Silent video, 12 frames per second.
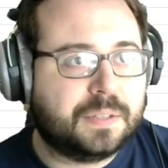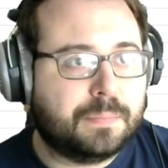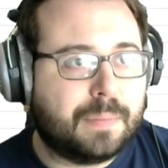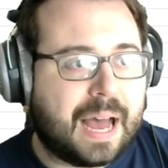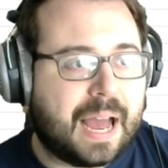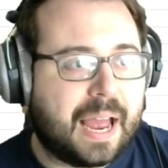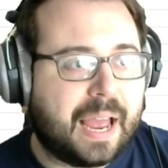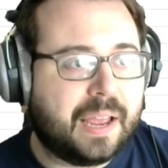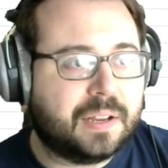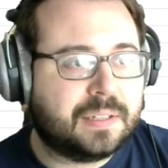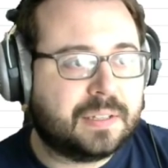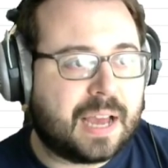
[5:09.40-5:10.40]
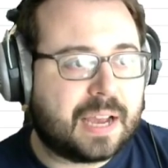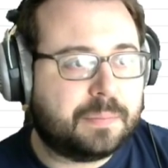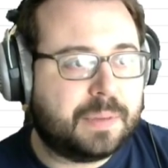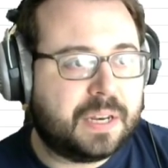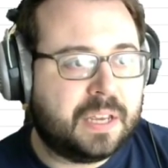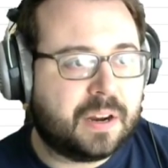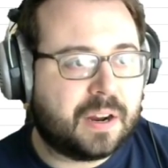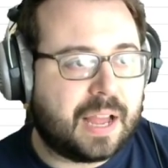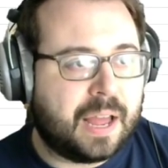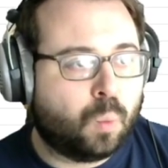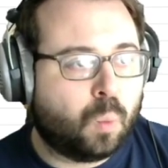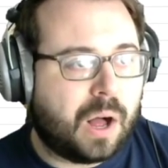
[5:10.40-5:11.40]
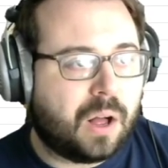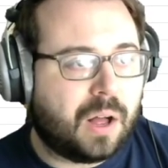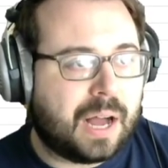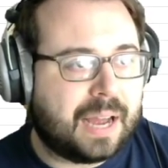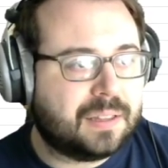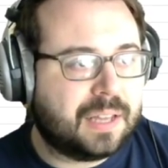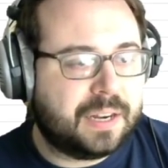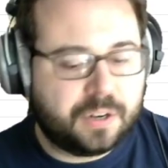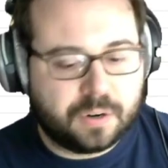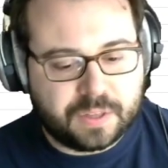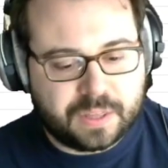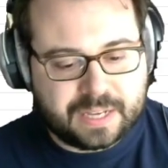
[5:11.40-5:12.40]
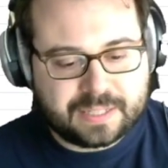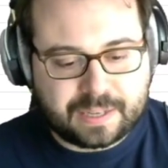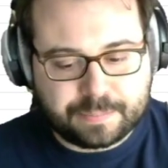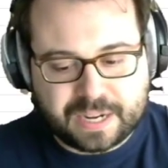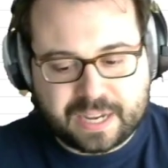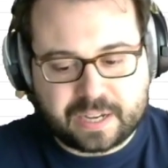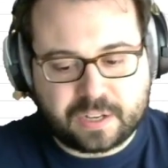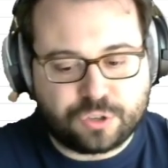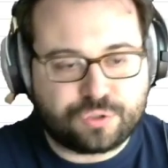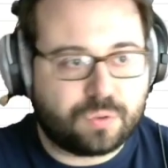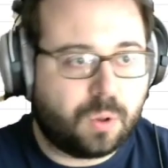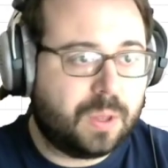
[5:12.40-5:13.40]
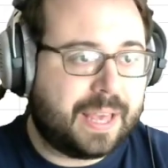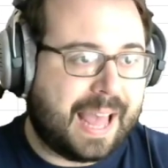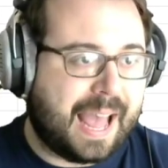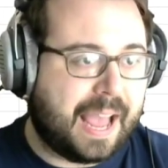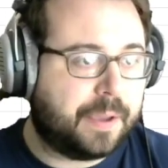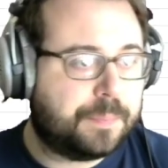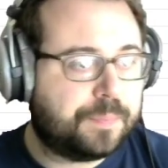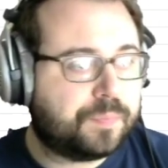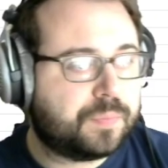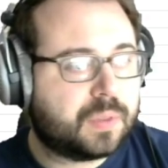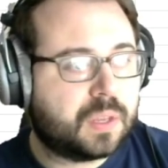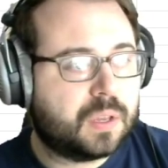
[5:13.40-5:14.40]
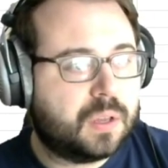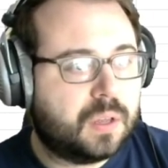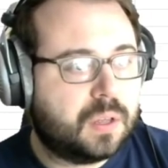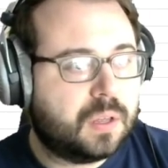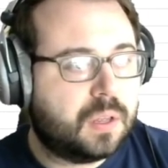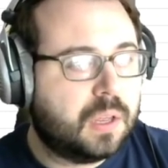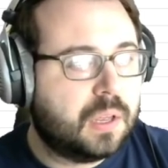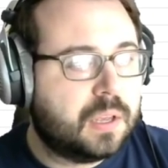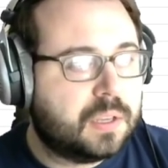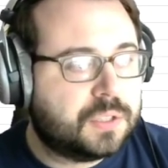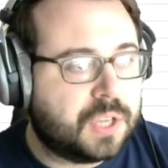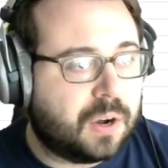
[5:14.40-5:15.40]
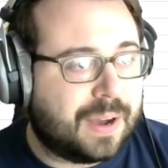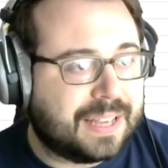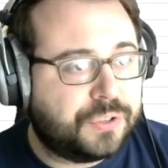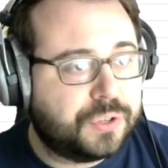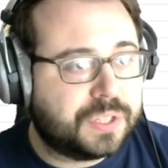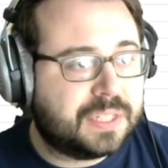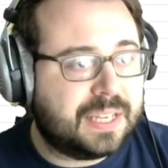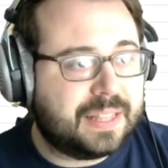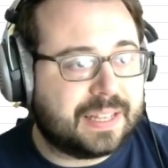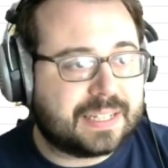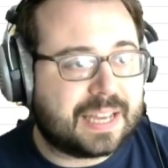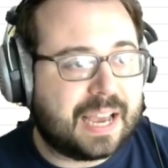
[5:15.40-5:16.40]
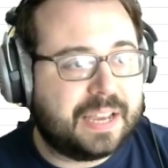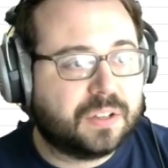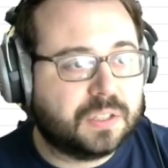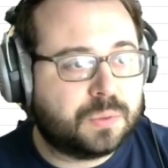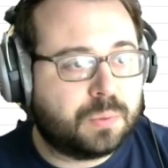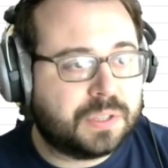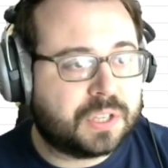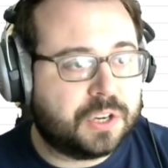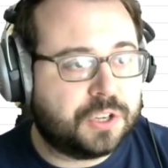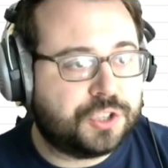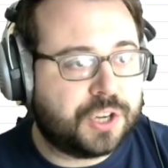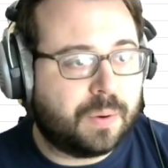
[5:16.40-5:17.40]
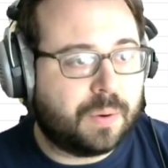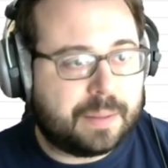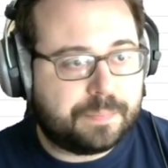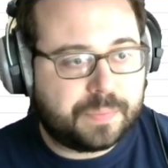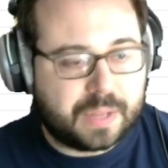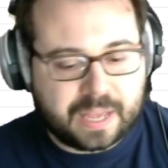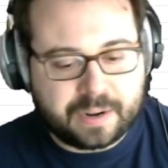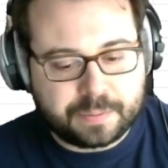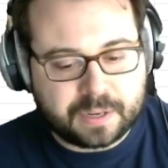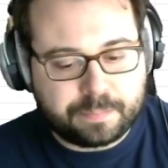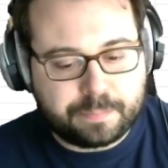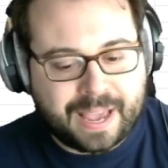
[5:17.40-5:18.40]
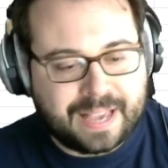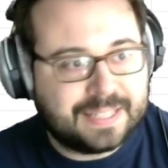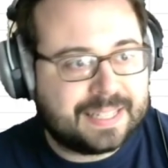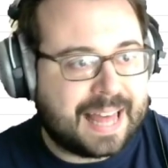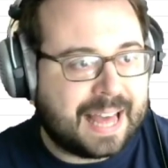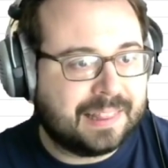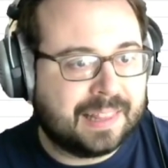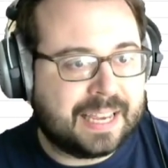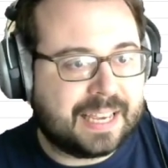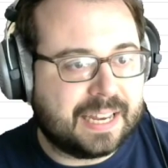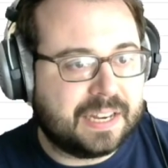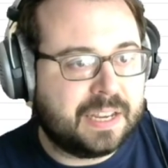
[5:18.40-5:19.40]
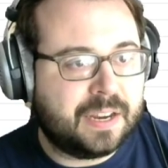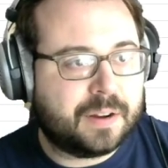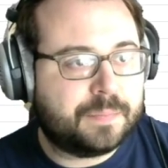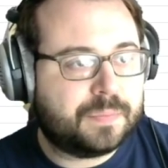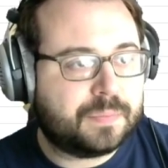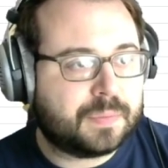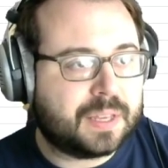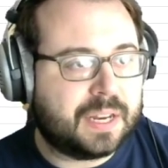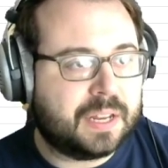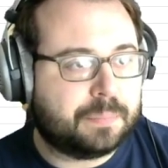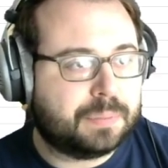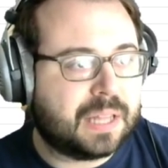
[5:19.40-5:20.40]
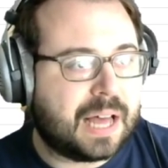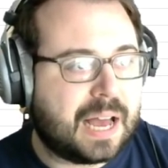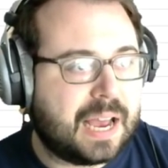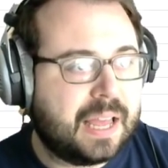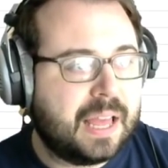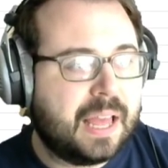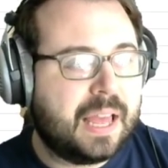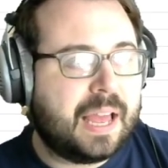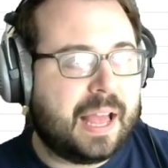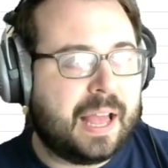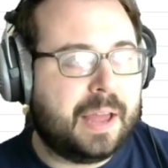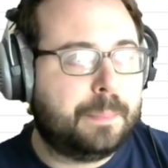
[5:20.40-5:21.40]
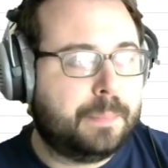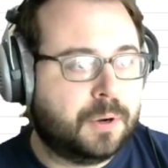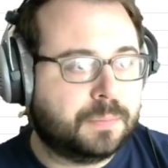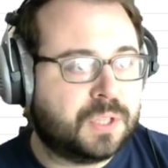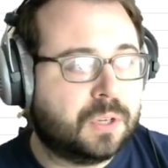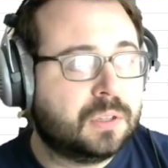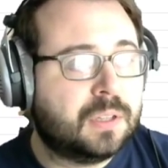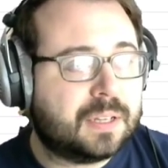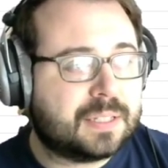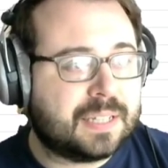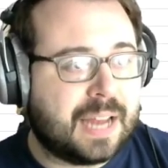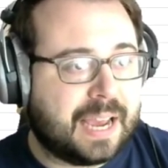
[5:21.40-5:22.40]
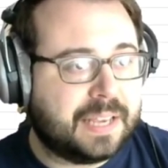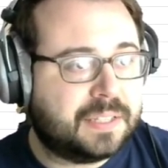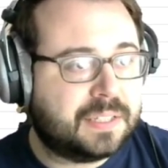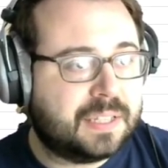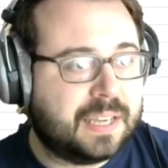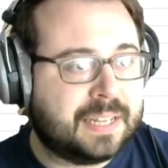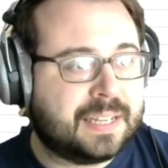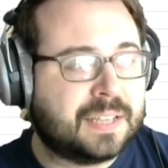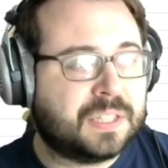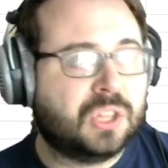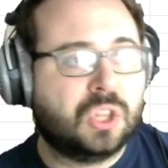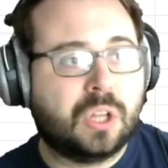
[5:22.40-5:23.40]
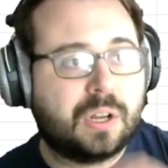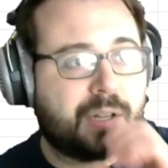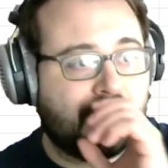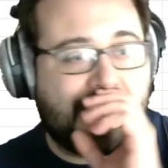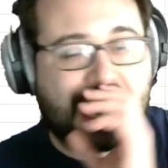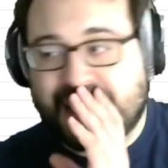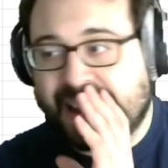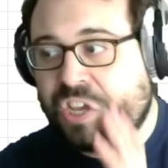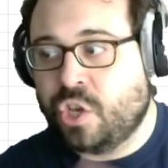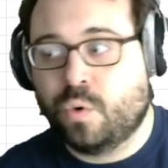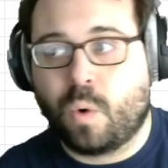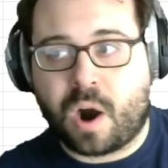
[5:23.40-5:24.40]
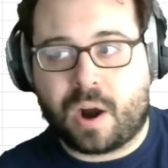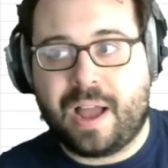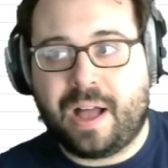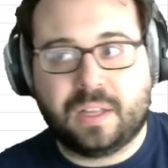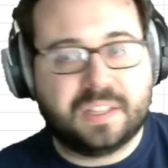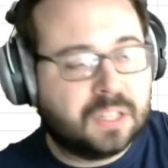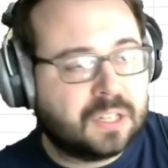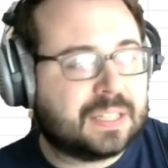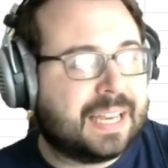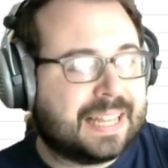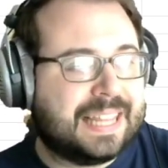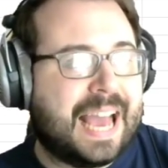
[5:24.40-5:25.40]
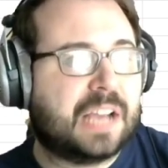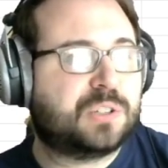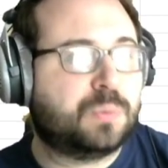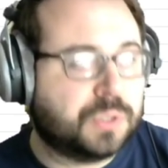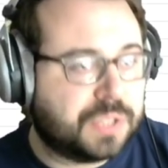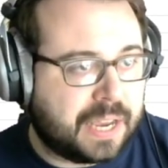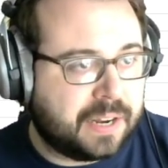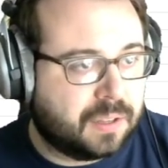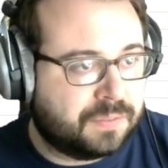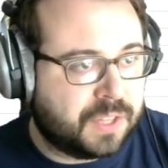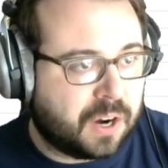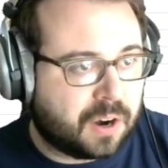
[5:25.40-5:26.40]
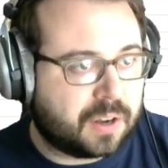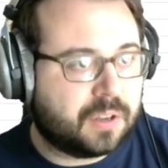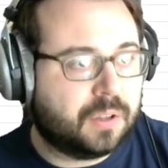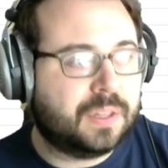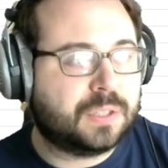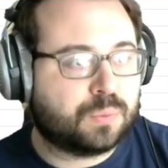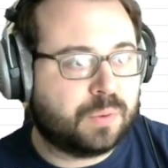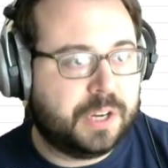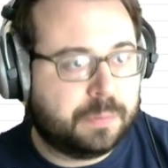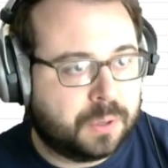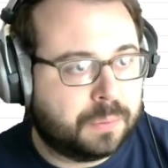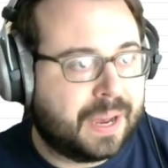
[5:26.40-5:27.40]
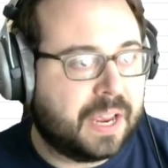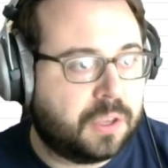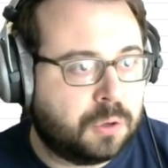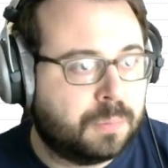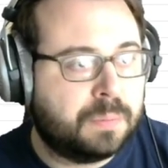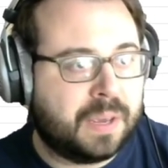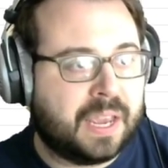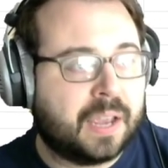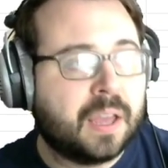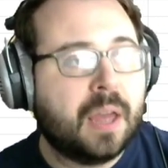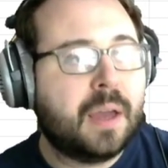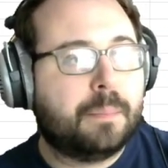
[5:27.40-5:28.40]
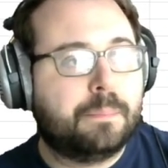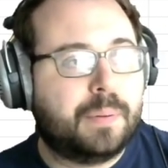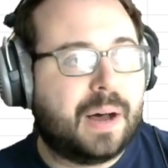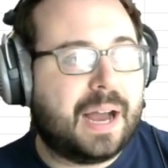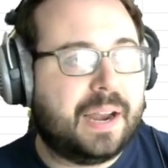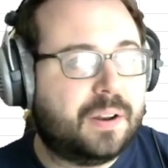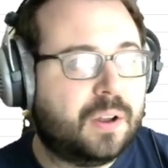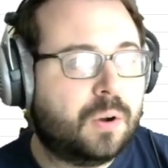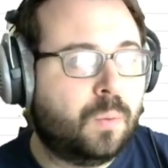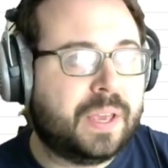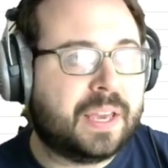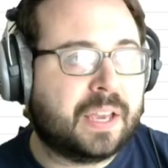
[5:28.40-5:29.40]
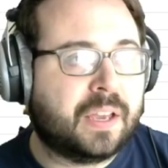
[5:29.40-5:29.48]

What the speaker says: my document here, and while highlighted over this, I'm going to hit Control K. So as you can see, the title is what's going to show up, and I'm going to paste that link in here. I'm going to hit apply, and boom. So it looks nice. It doesn't look like a URL. It looks like the actual title of the article that's readable by a human being, but we can